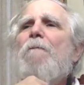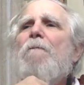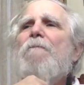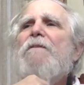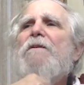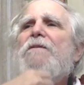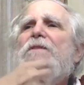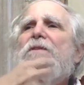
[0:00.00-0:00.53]

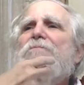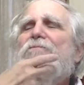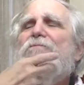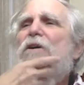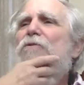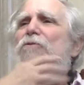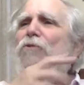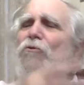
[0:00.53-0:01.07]
the, the,
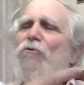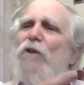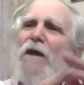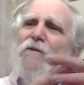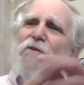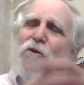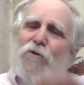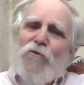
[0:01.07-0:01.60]
there are two
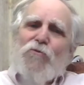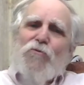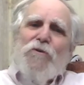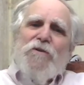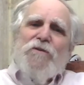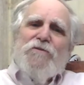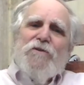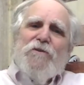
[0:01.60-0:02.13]
technical
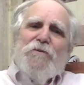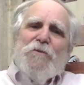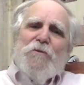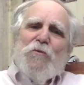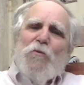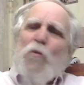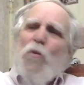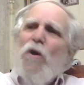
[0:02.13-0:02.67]
criticisms.
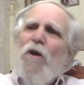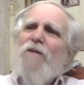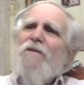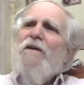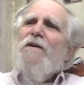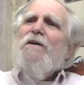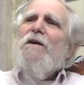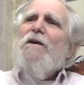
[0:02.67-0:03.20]

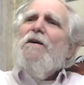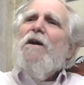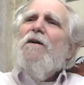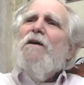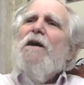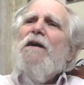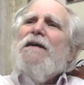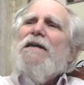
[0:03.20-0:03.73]
One,
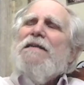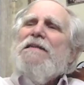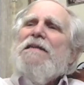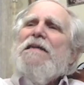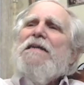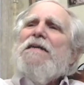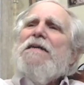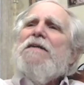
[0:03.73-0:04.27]
a
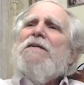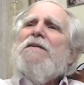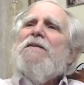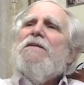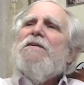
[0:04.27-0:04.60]
clear,